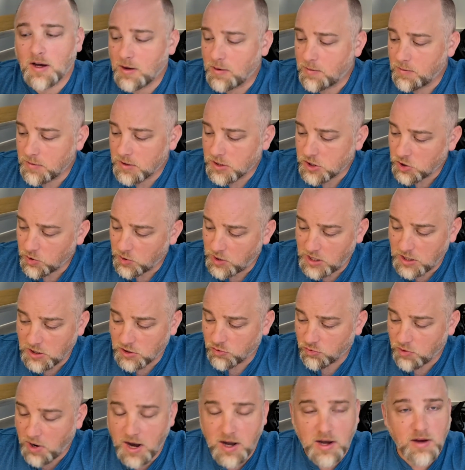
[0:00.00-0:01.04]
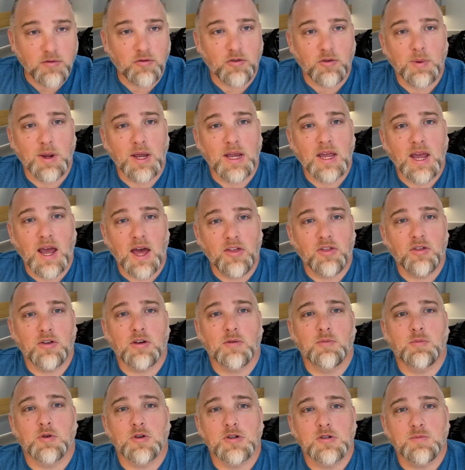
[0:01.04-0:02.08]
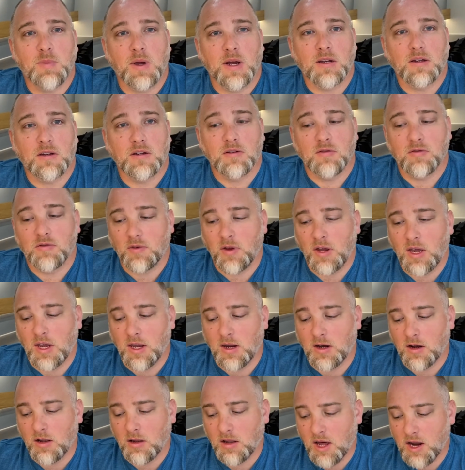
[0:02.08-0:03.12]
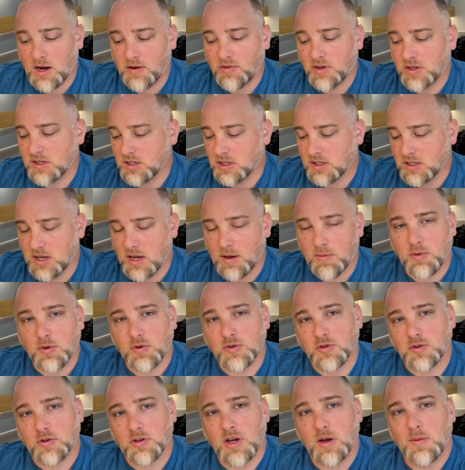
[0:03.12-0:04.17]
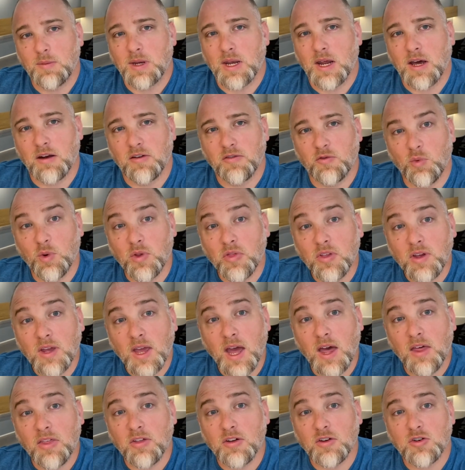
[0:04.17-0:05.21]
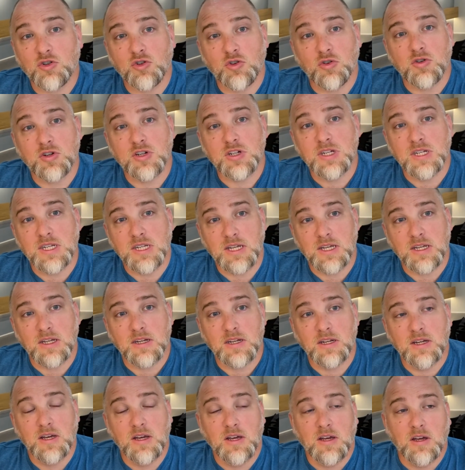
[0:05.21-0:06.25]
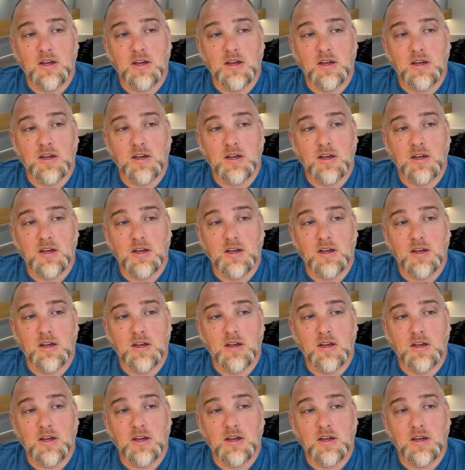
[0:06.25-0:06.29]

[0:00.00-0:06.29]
So he is writing from a Catholic perspective, and a lot of his examples are coming out of what the Catholic Church did